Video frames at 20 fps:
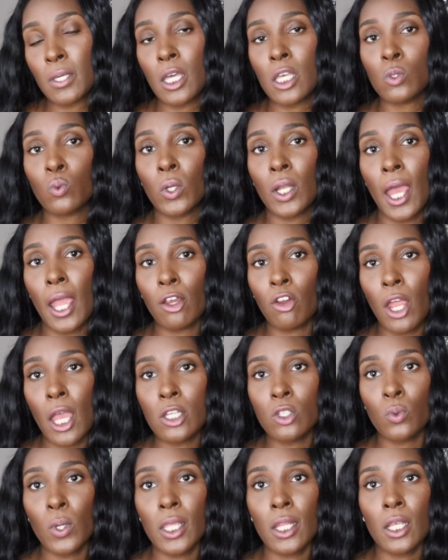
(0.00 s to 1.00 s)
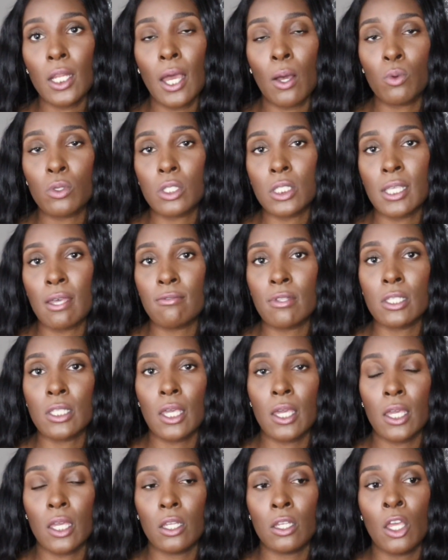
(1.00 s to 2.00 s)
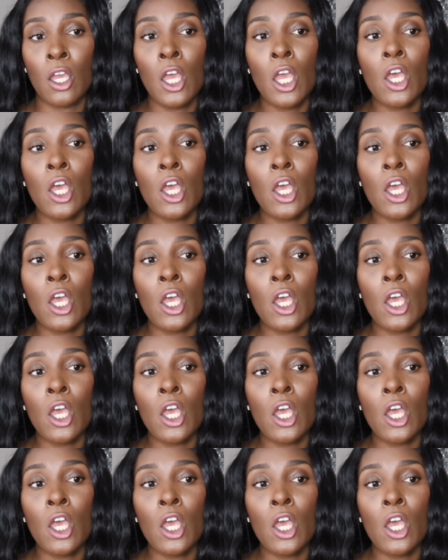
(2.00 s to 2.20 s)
because when I graduated, I was 17.